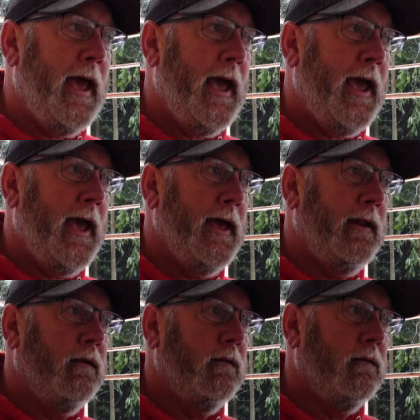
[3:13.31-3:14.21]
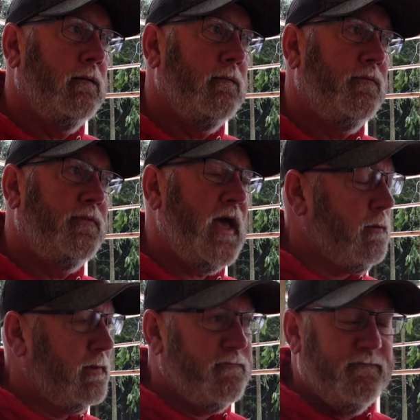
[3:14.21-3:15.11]
and it'll
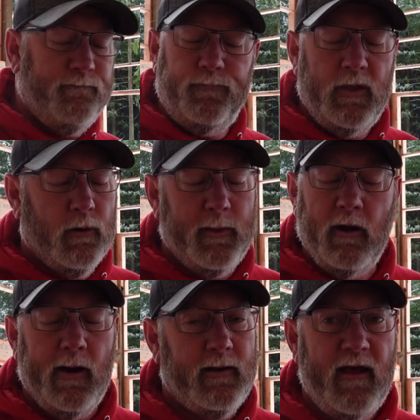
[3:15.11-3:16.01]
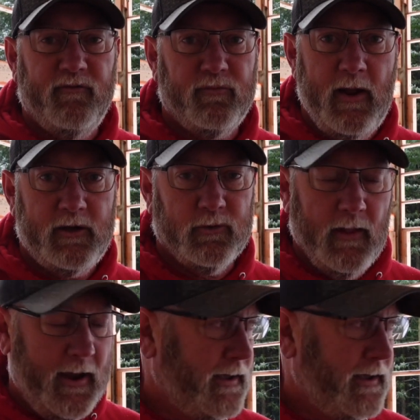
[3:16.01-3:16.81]
be great to have some natural light